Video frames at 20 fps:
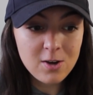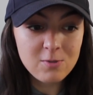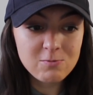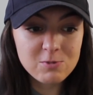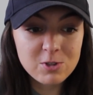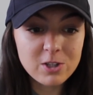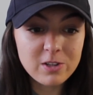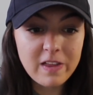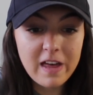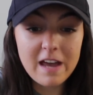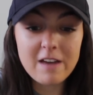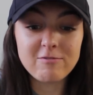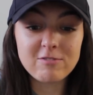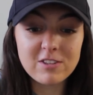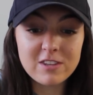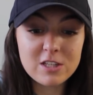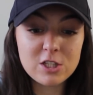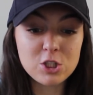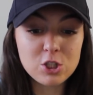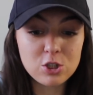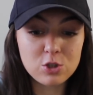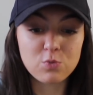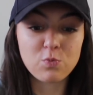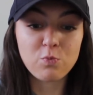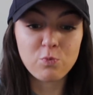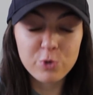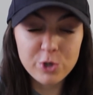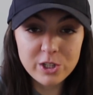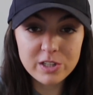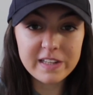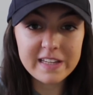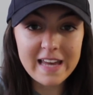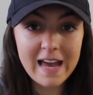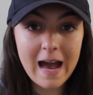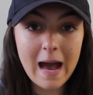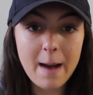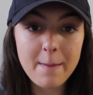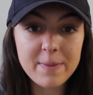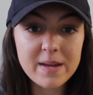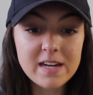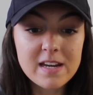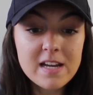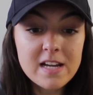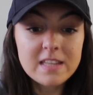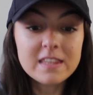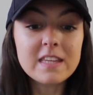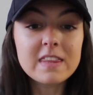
real life? Did this just really happen?